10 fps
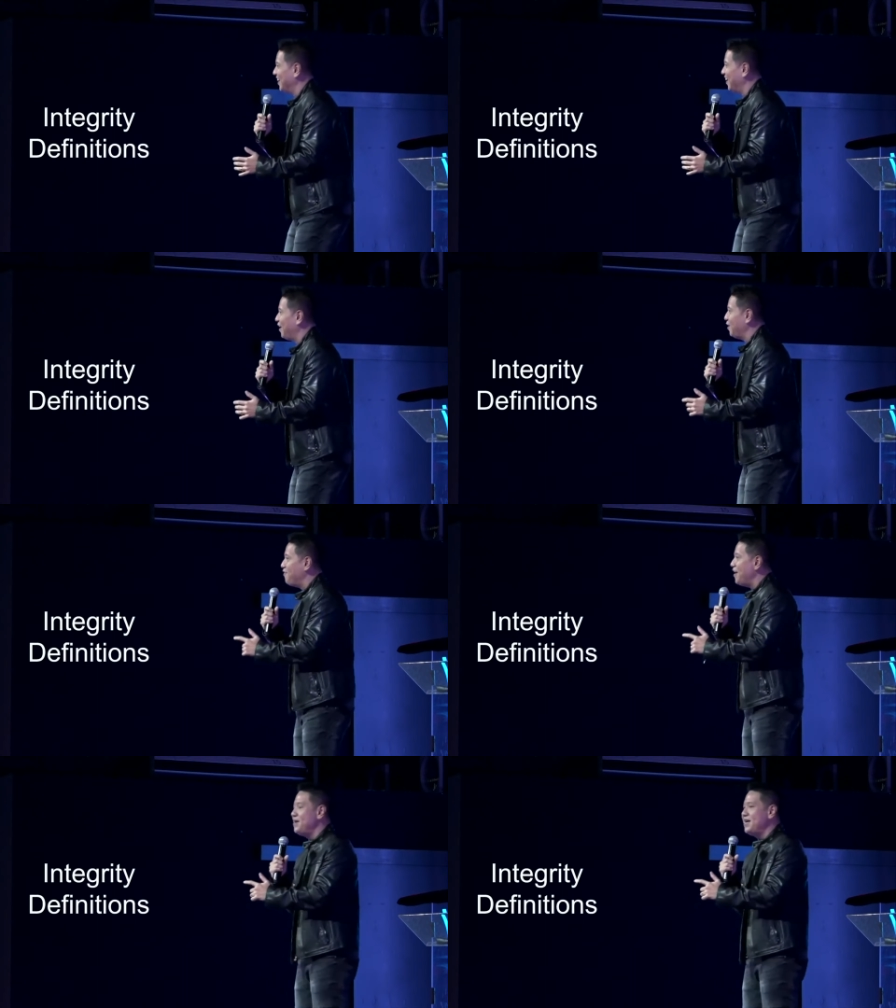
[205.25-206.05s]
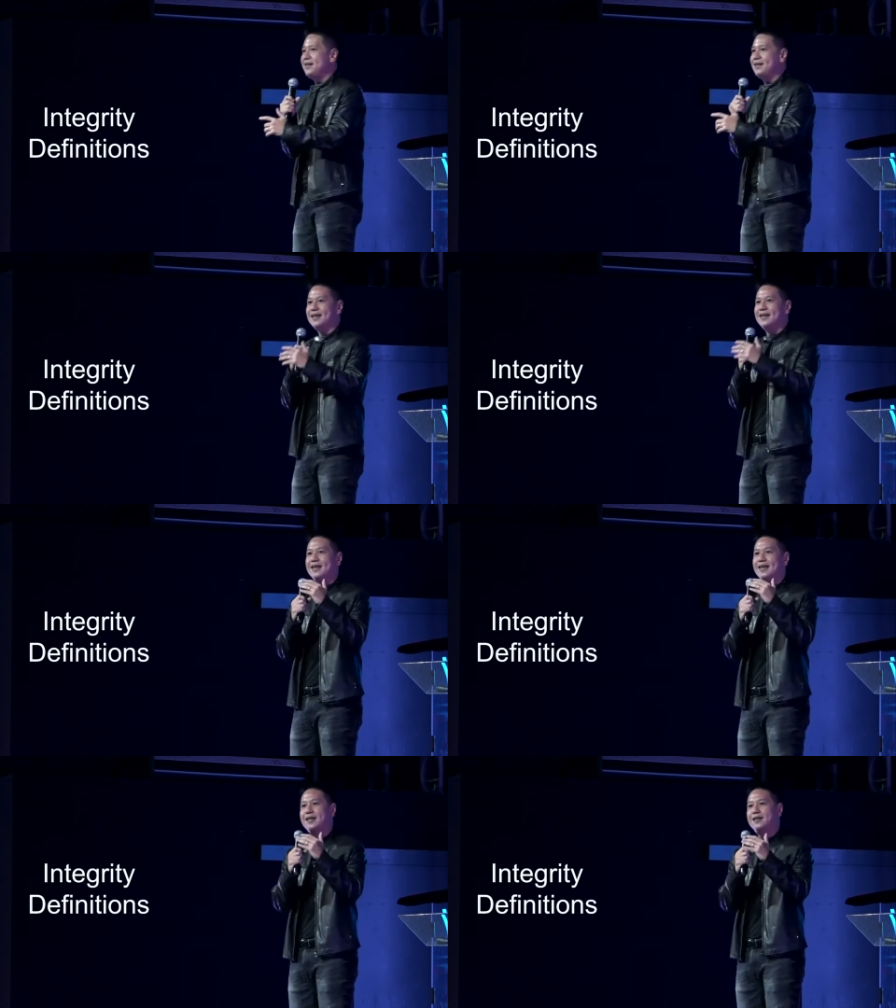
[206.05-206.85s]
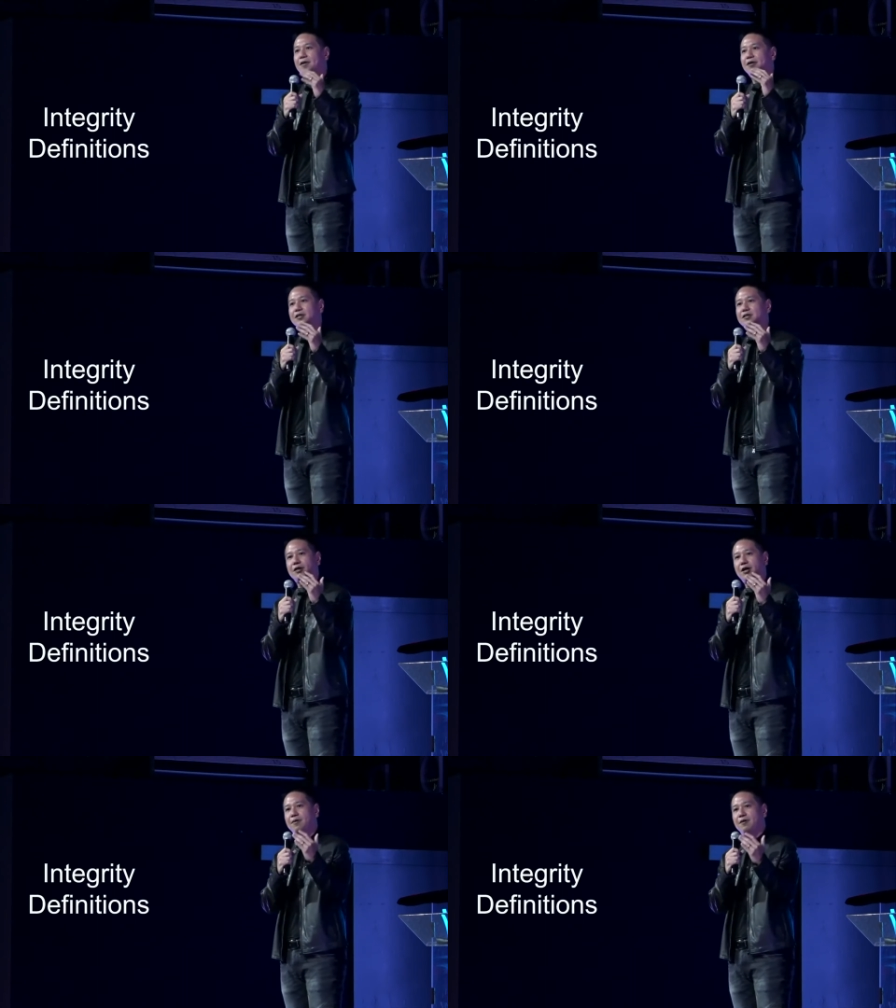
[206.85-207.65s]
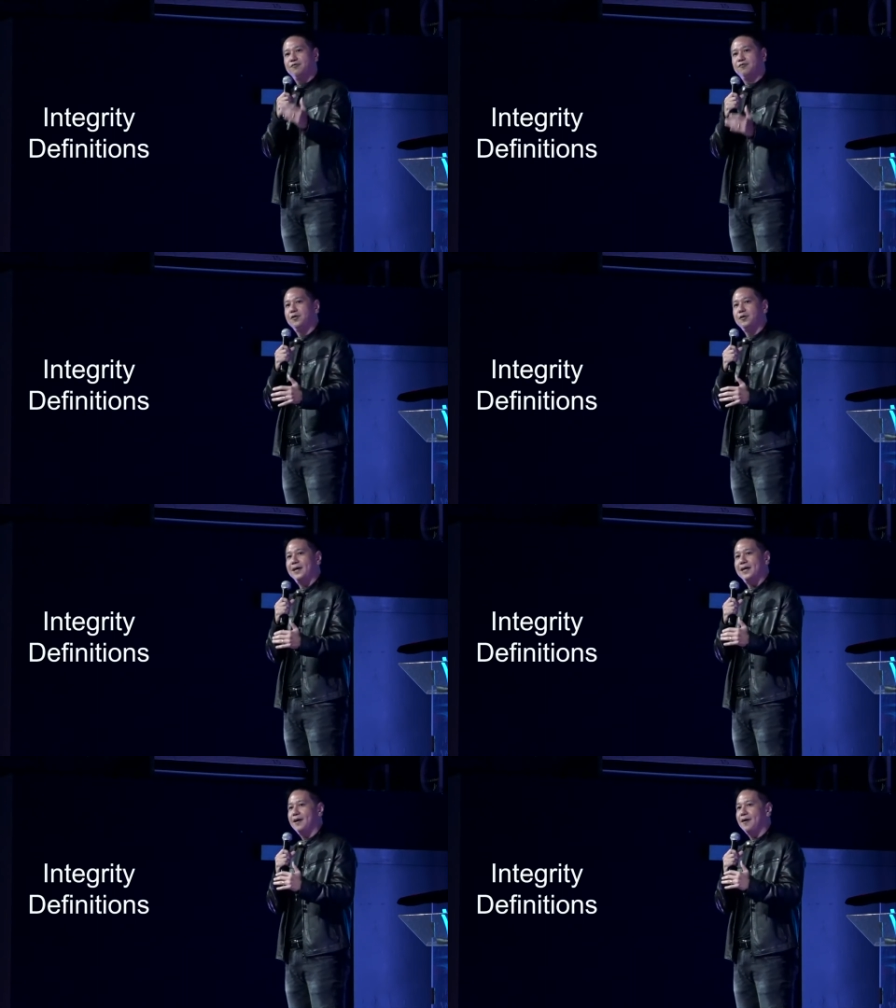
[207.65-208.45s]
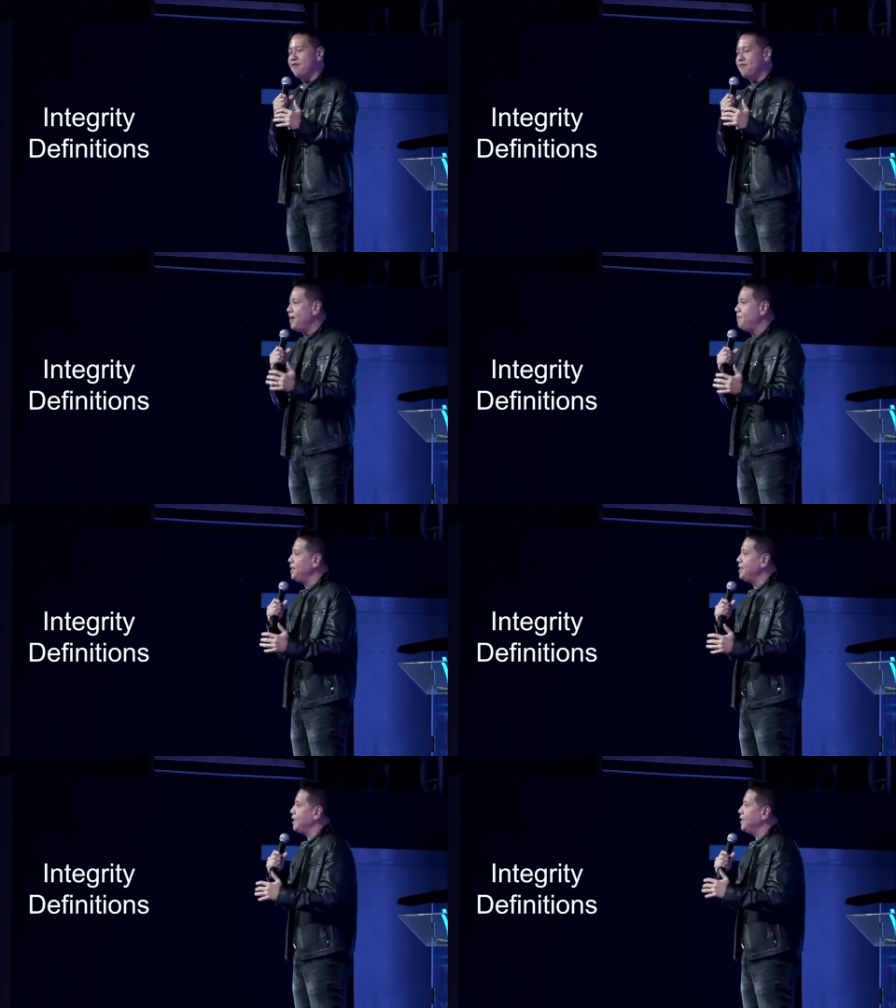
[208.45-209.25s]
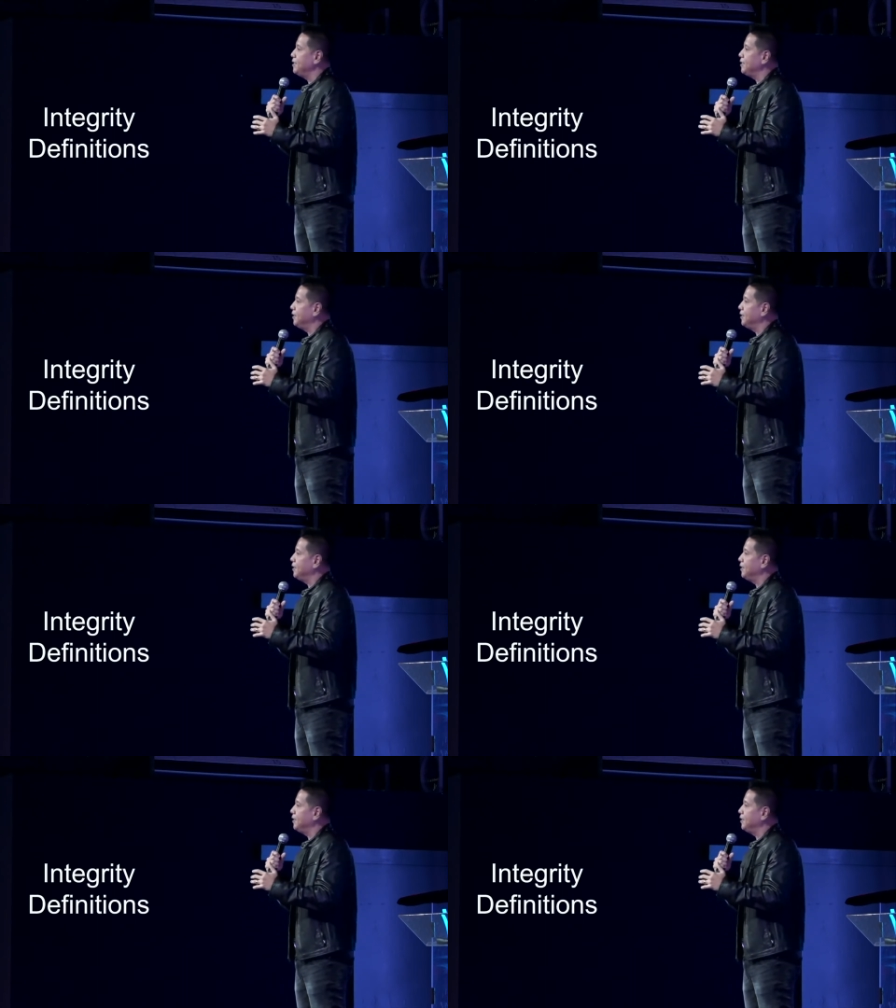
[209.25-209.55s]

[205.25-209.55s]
All right, famine in not just talking about food, but famine in the